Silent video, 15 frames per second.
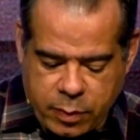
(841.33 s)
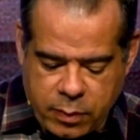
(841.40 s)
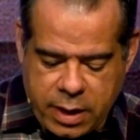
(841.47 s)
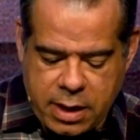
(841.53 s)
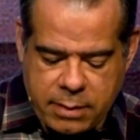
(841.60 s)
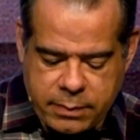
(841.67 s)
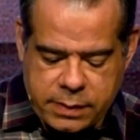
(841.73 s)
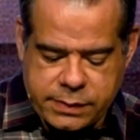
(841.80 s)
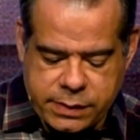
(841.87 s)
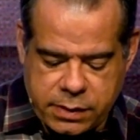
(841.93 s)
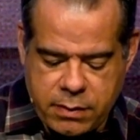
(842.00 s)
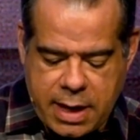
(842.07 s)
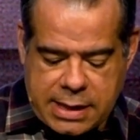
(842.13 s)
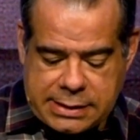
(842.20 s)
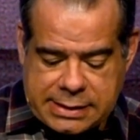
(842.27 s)
point number
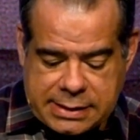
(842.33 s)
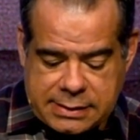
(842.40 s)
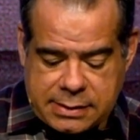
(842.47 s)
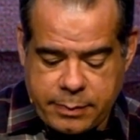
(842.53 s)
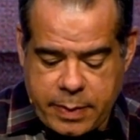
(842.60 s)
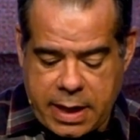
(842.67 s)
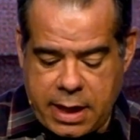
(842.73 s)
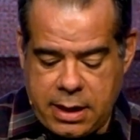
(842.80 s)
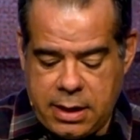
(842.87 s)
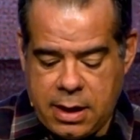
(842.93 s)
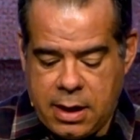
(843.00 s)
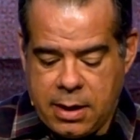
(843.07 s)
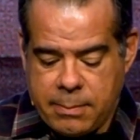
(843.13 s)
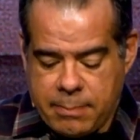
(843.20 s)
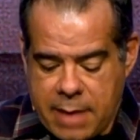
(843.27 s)
two, anticipate
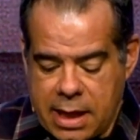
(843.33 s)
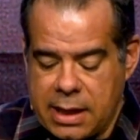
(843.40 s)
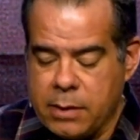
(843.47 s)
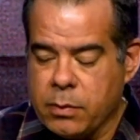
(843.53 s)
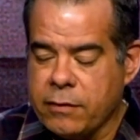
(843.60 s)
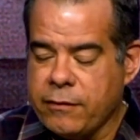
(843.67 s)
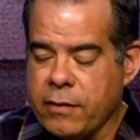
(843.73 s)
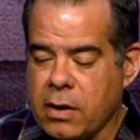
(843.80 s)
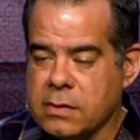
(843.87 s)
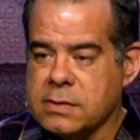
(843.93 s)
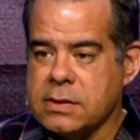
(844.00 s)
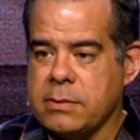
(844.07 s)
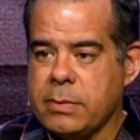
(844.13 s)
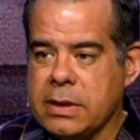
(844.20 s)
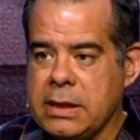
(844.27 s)
many will
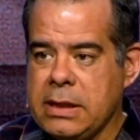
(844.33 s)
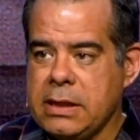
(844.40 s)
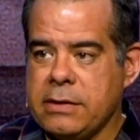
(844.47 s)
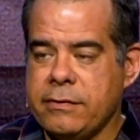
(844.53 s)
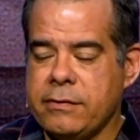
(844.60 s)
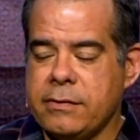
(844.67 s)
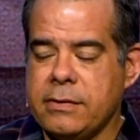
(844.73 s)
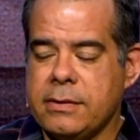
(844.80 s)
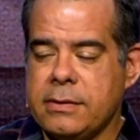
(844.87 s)
falsely believe.